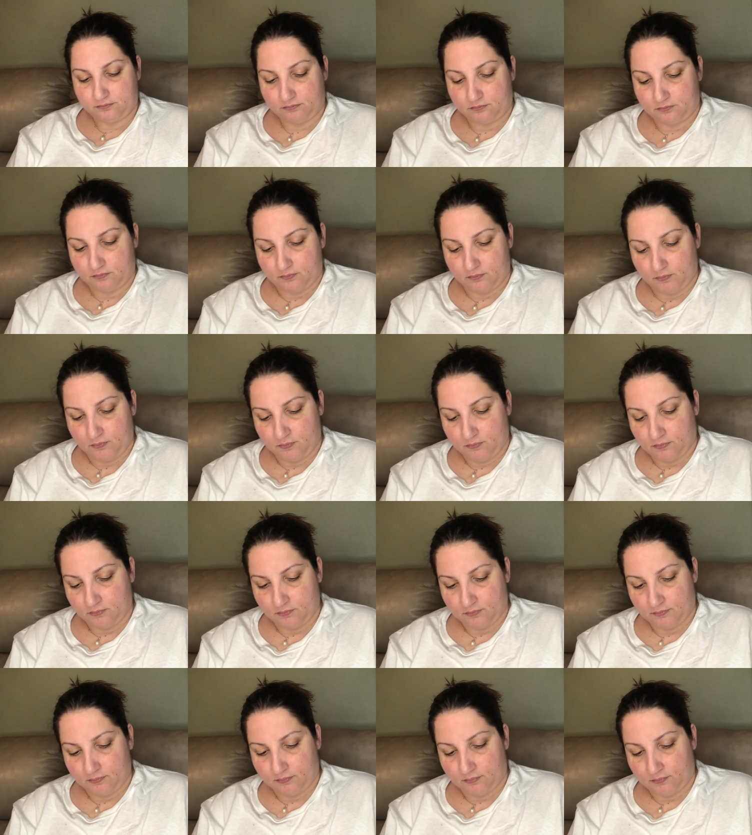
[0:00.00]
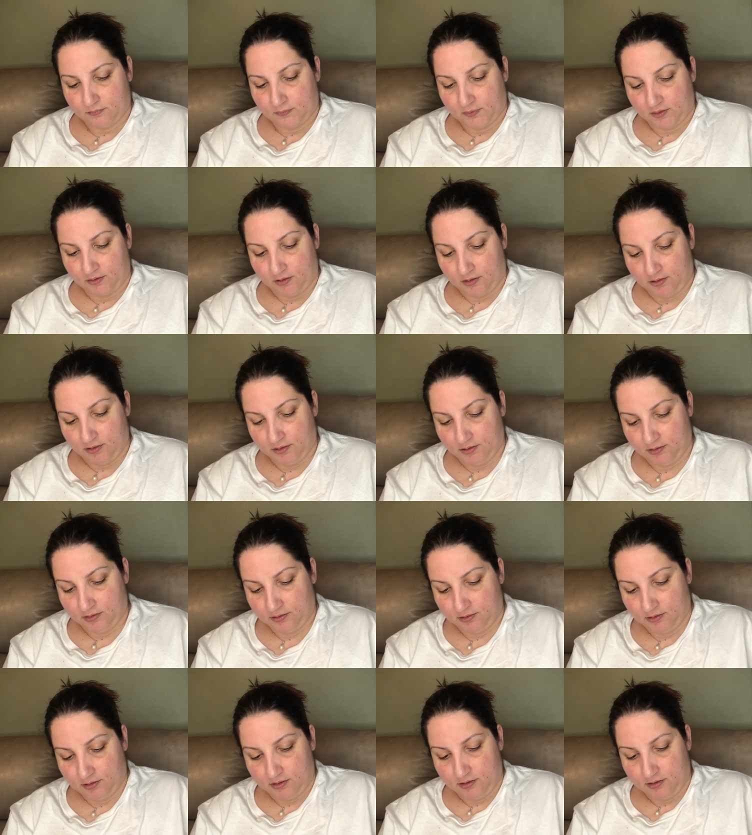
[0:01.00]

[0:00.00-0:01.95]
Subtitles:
[no speech]